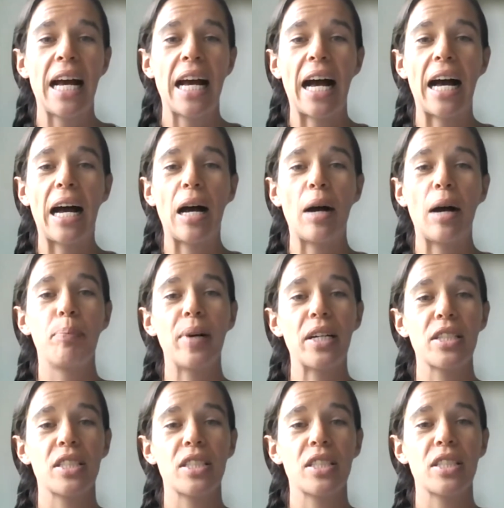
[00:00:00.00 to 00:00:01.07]
Um,
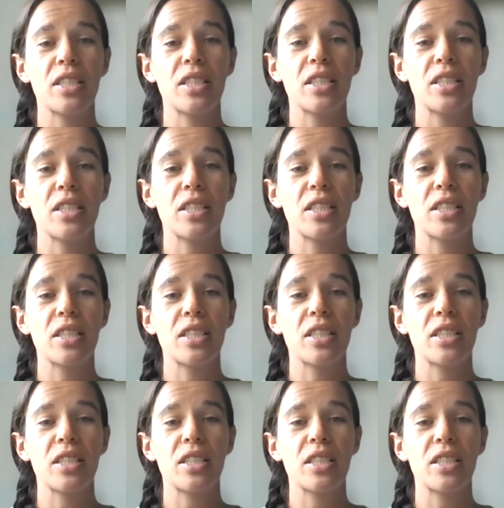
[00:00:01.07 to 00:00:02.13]
but
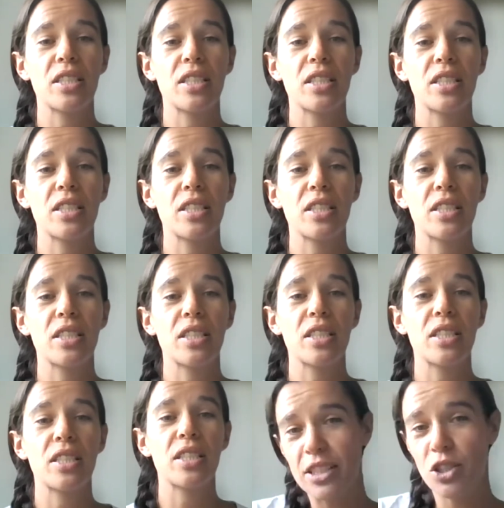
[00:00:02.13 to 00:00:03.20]
in
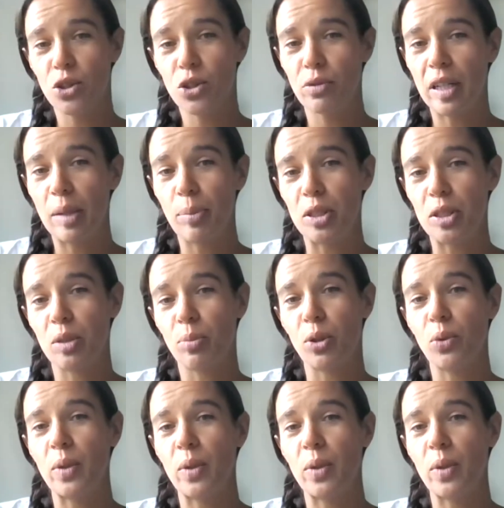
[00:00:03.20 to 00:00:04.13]
advance, that's not really possible.